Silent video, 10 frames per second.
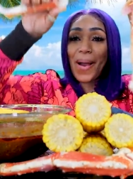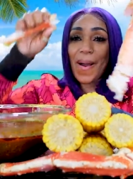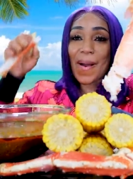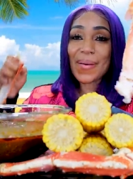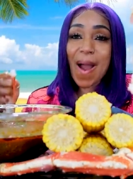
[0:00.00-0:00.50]

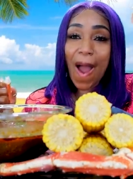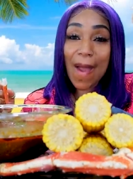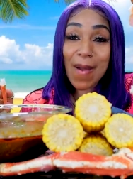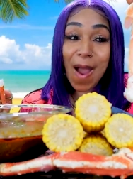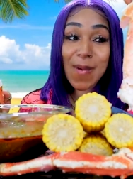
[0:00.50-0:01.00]
okay,
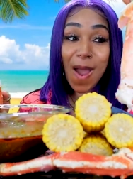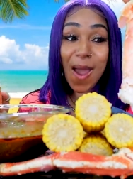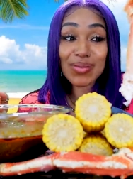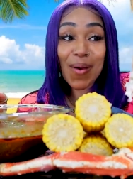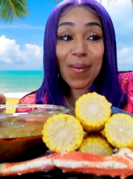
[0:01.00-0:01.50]

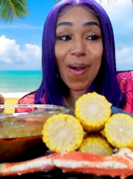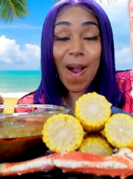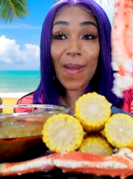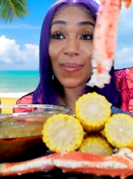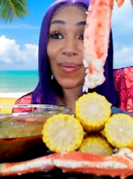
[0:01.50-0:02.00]
babies.
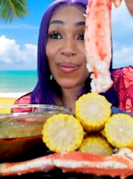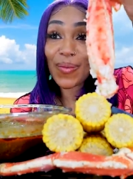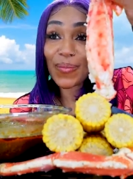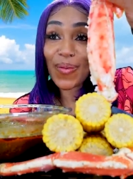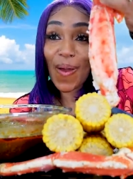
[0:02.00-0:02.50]
Okay. Ooh,
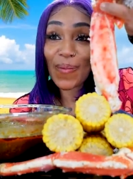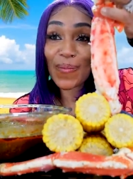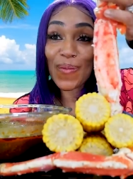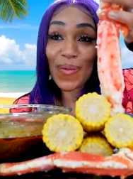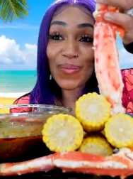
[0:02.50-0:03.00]
look at that.
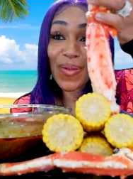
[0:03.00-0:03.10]
Look at